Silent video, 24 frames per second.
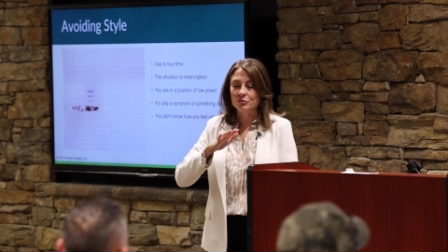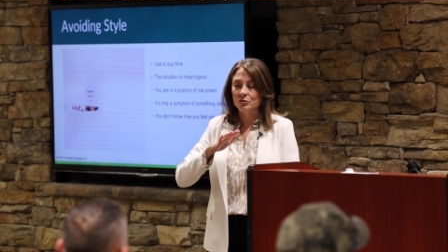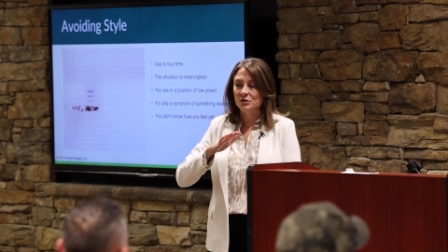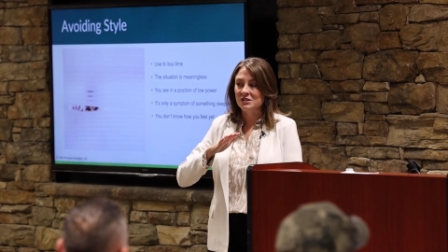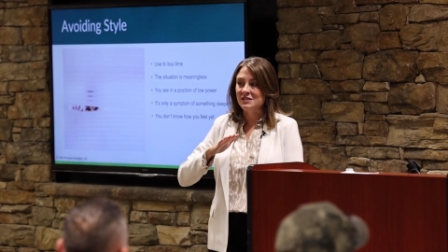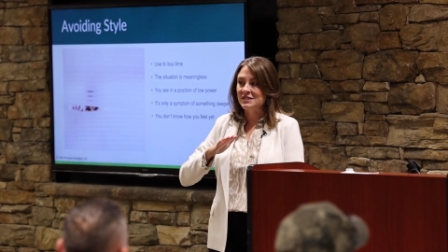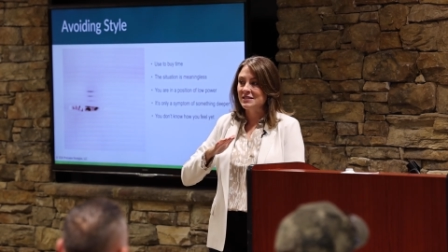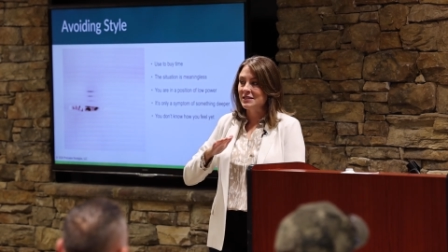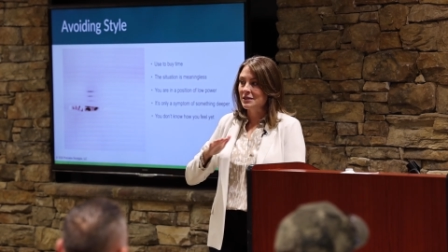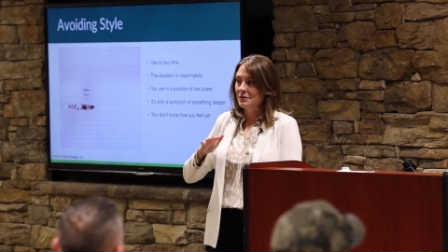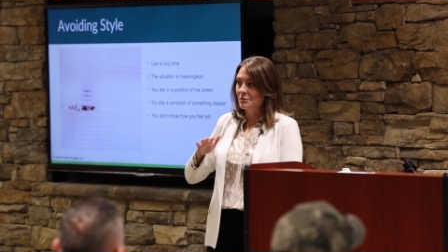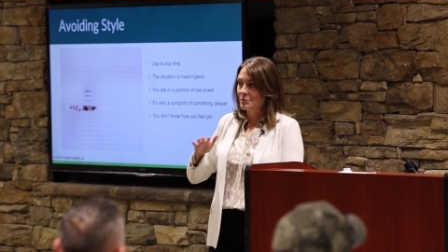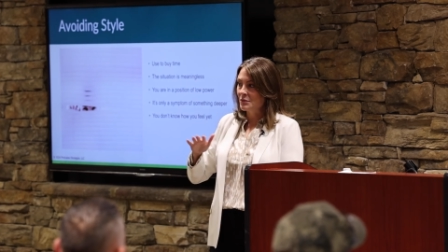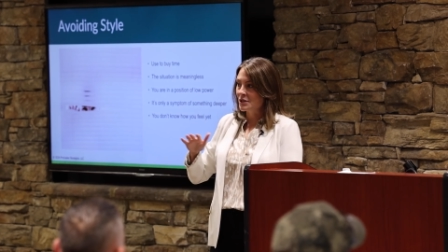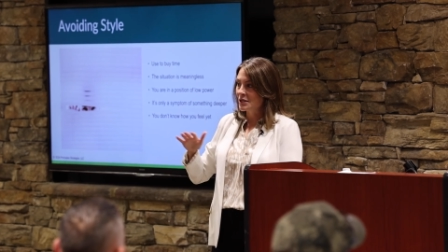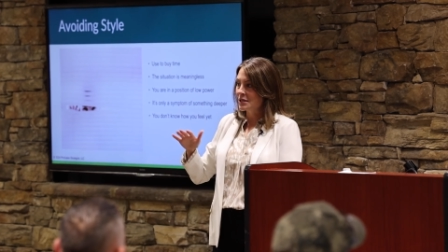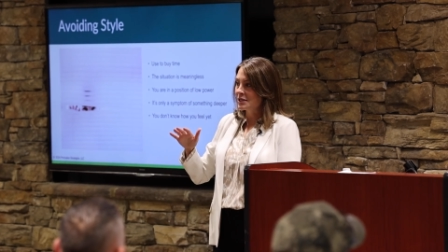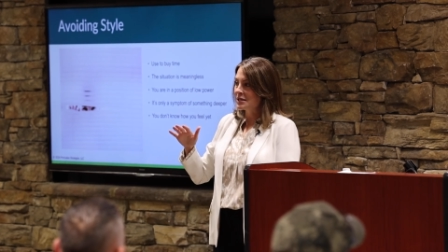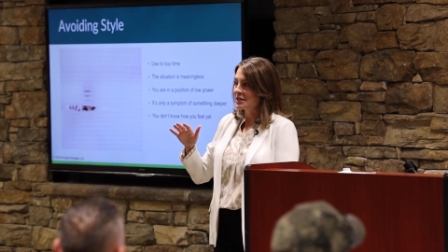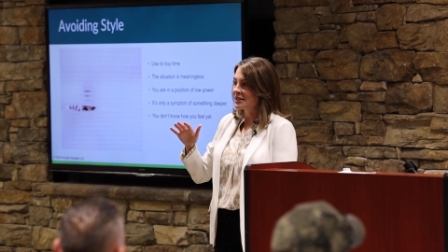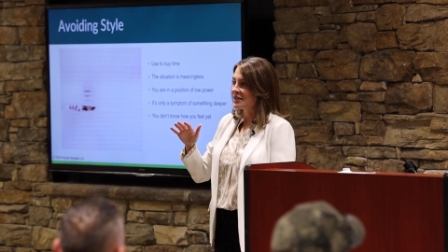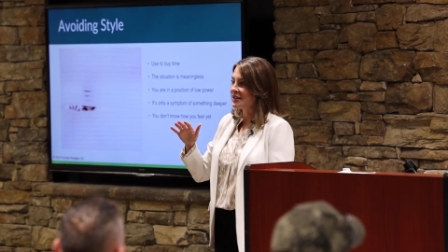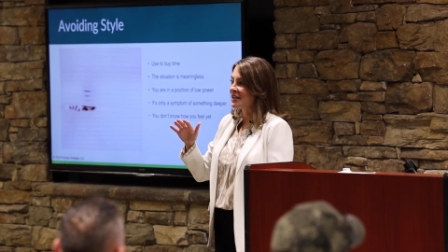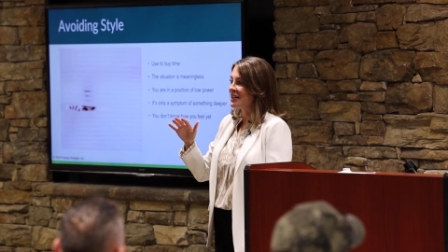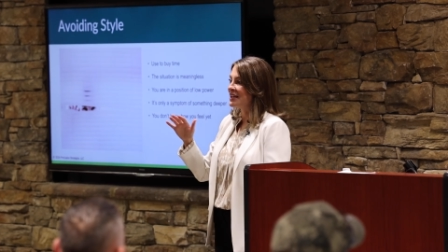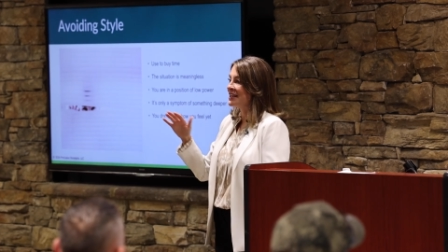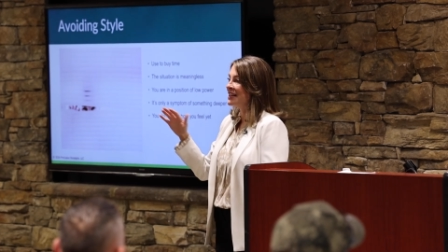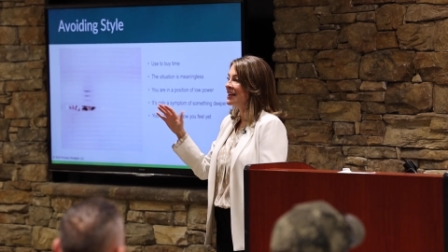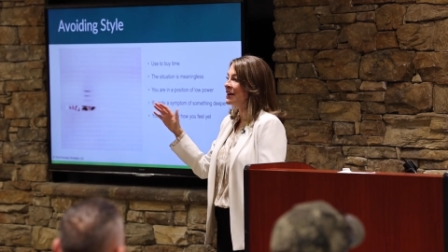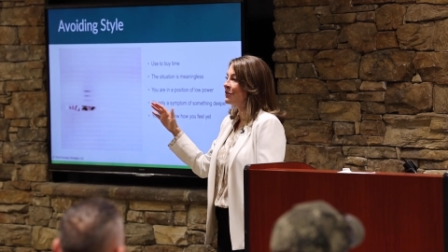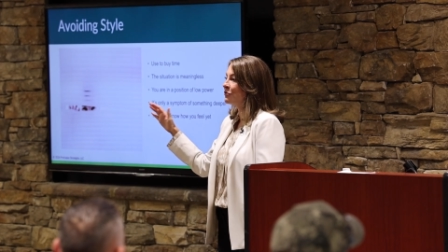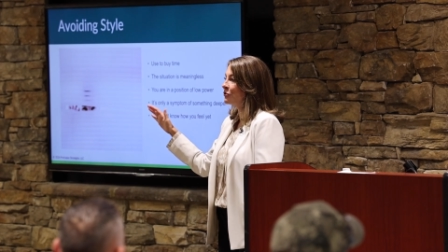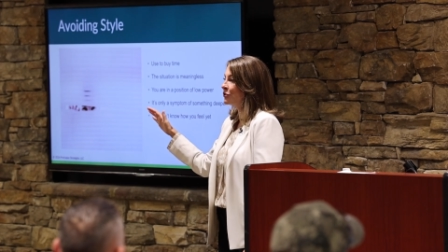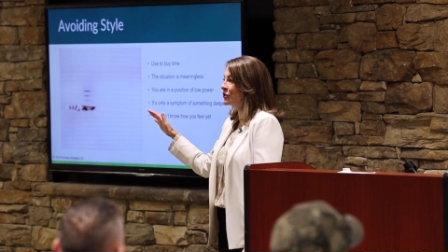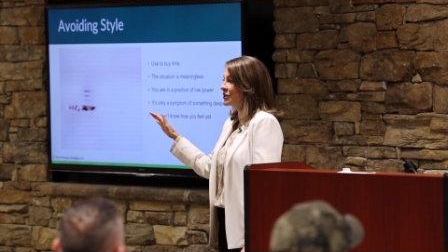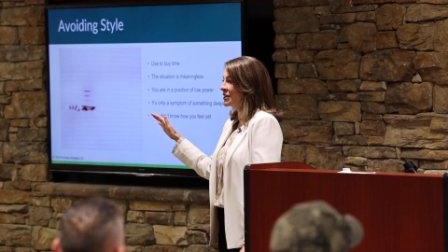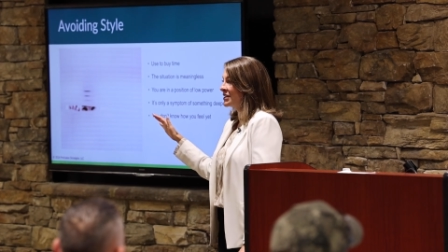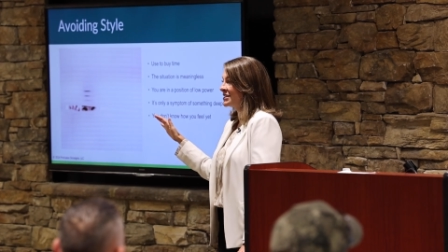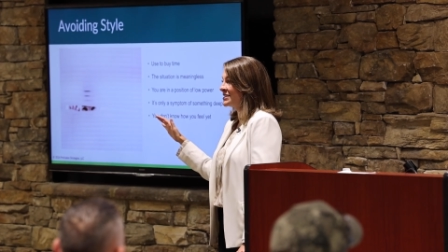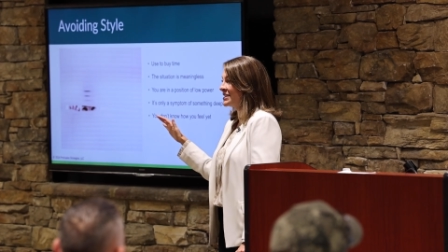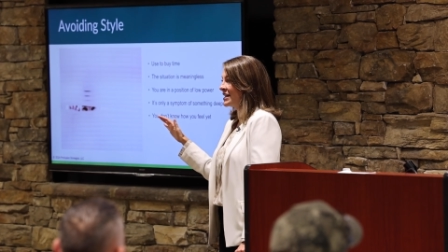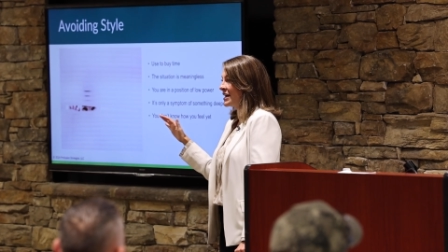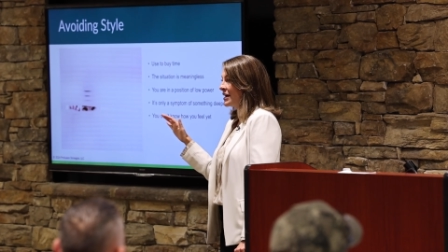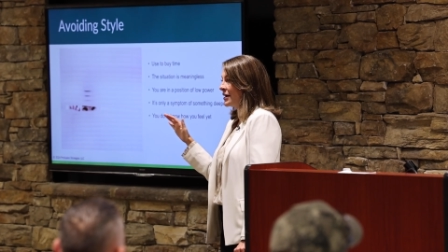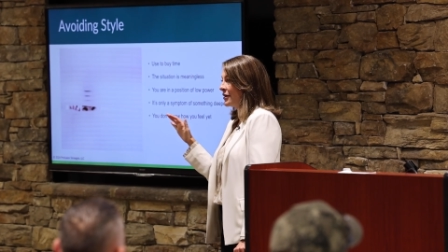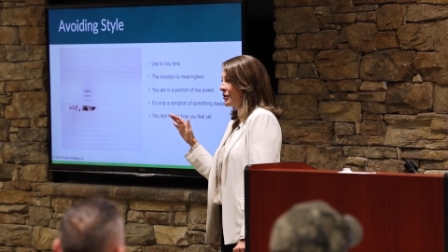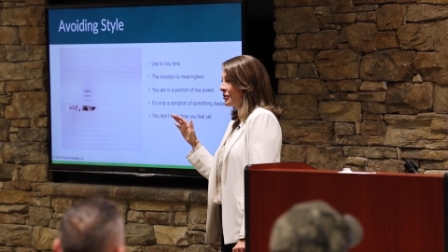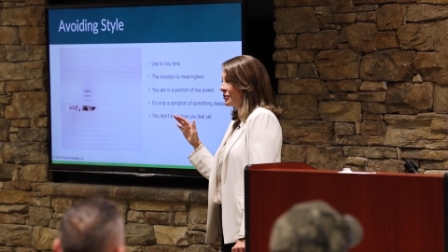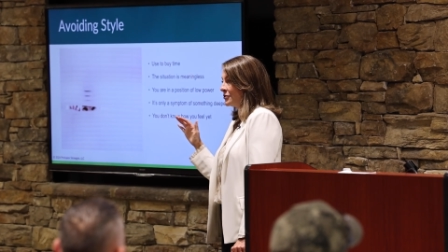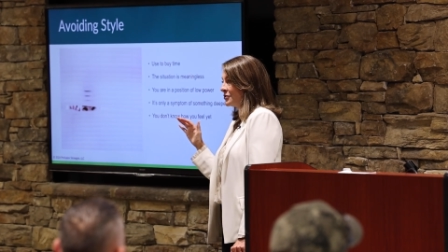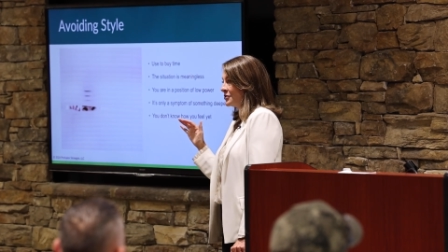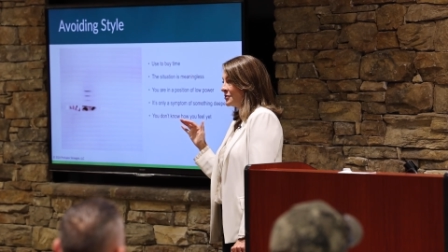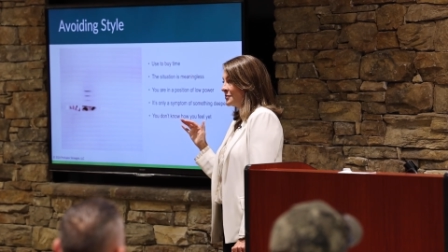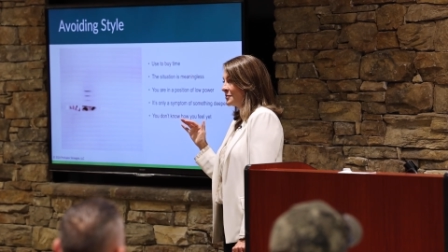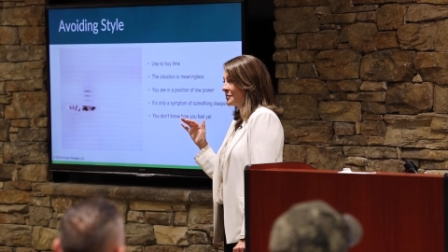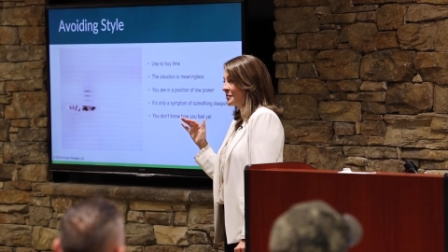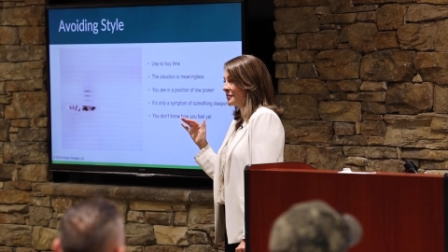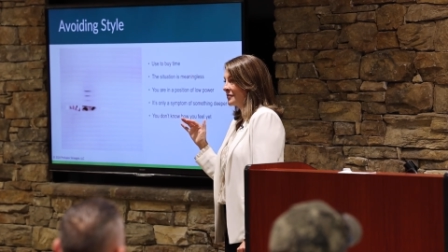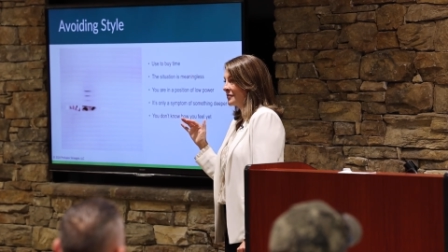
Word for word: resentment that never gets aired.